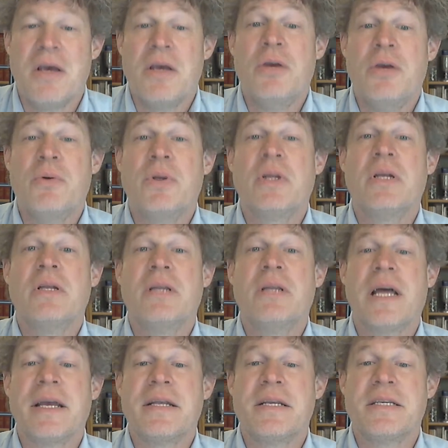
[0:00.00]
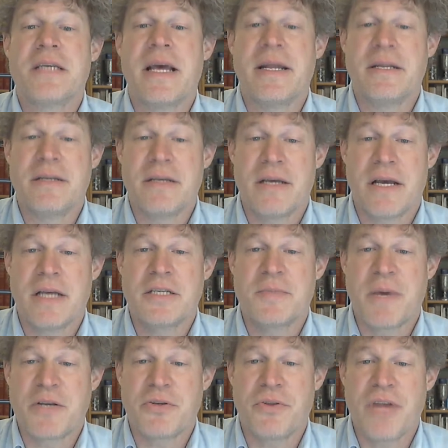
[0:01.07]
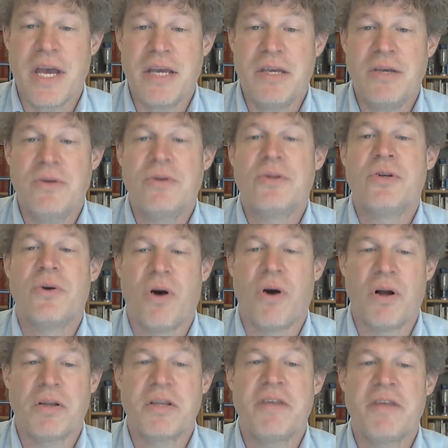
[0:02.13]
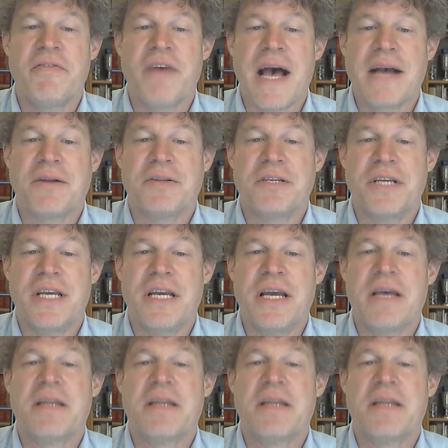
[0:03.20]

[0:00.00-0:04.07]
Ewan would like to send a special thank you to all of the faculty